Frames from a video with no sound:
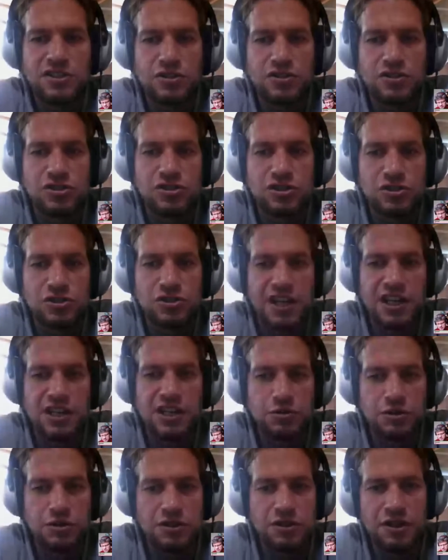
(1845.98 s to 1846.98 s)
so
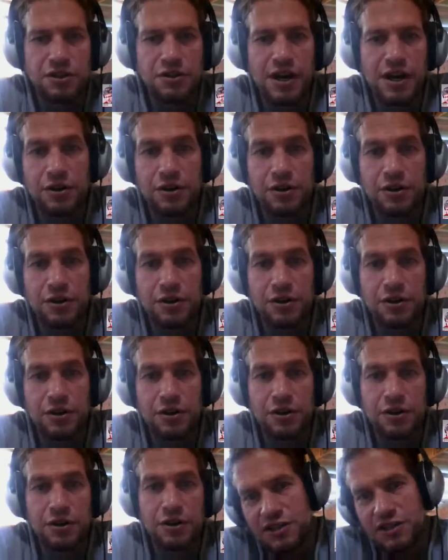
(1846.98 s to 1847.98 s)
strange when you hear articles
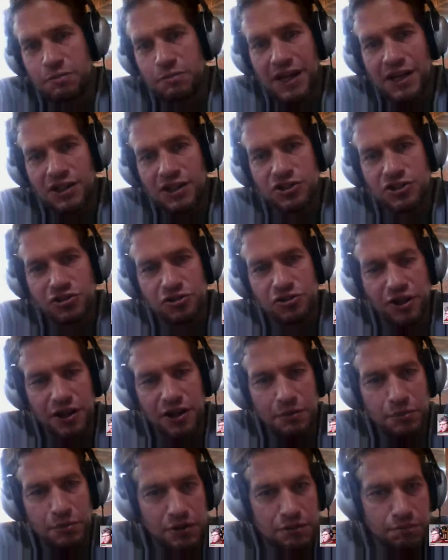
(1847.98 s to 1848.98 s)
saying that it's
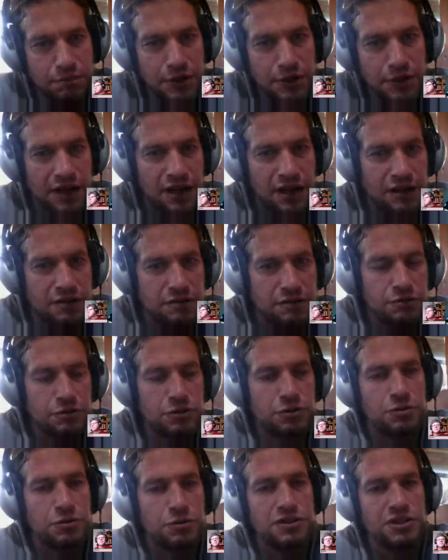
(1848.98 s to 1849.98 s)
mainstream by,
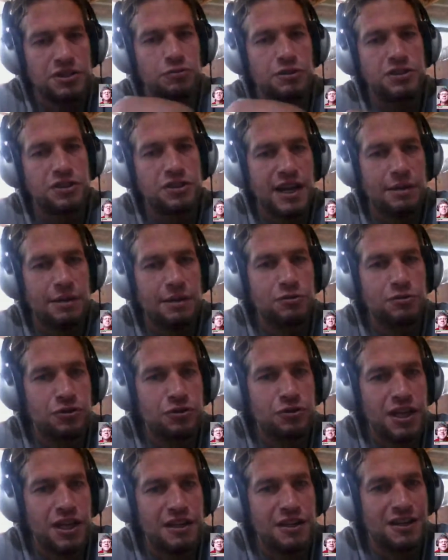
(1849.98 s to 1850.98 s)
who was it, Richard
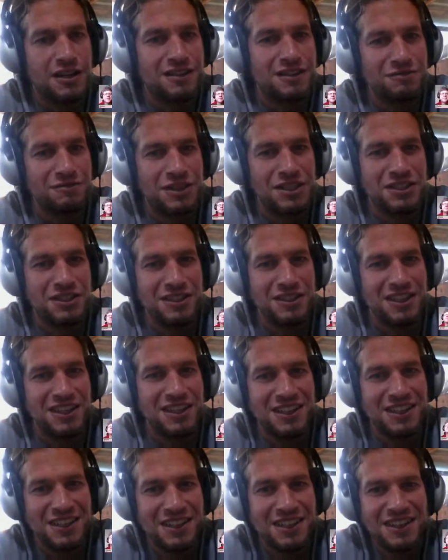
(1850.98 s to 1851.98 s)
Hammond wrote that
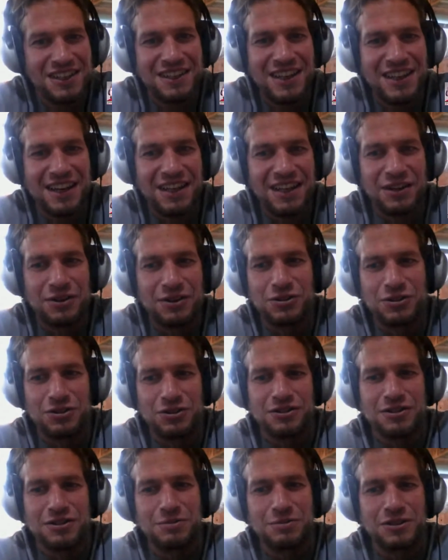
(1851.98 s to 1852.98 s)
recently, that
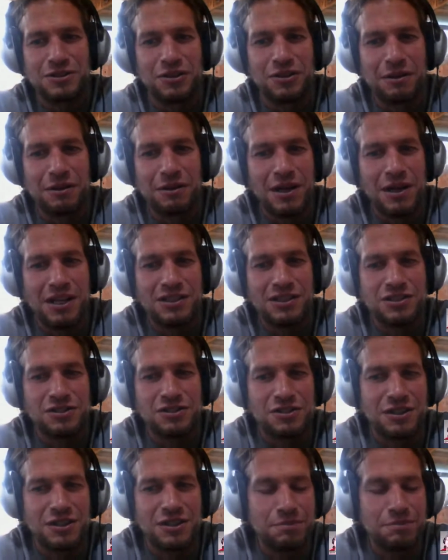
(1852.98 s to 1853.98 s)
ecotourism is going
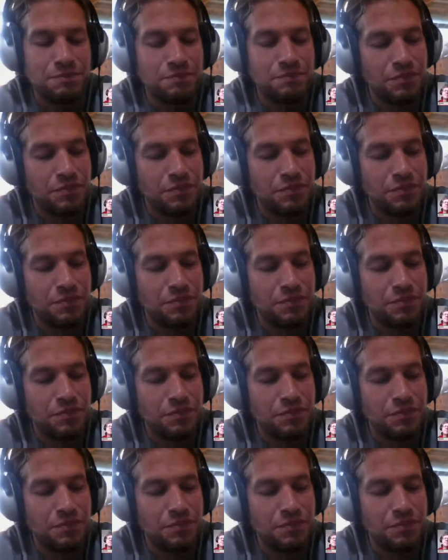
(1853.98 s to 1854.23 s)
mainstream.